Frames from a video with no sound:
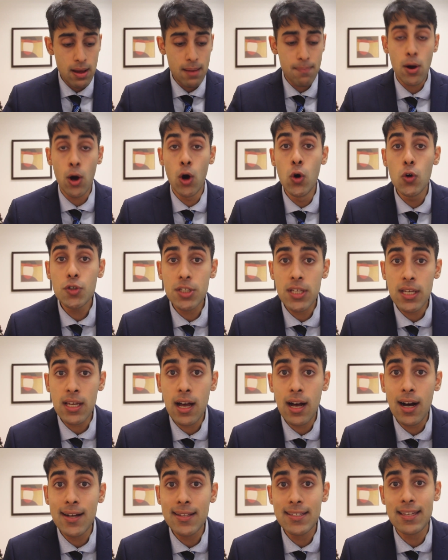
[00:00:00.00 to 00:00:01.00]
by posting
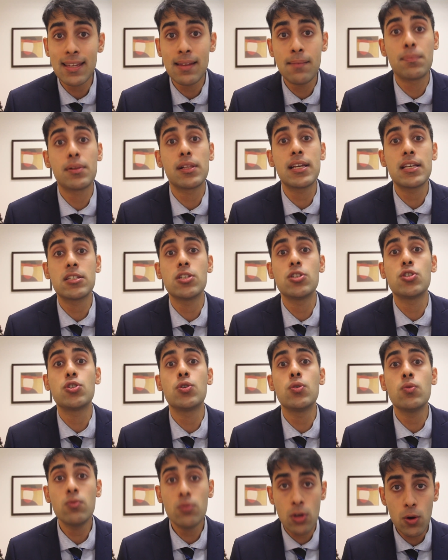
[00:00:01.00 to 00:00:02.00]
content in places
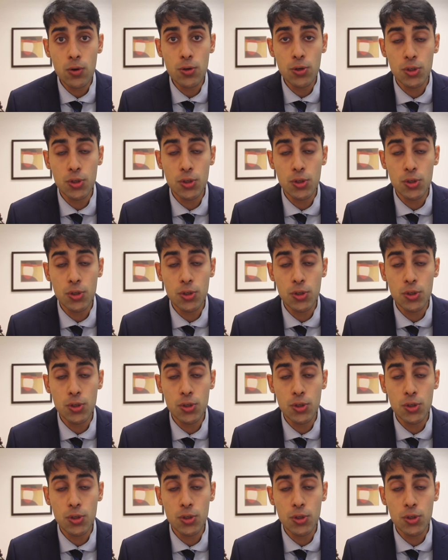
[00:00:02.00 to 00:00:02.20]
you know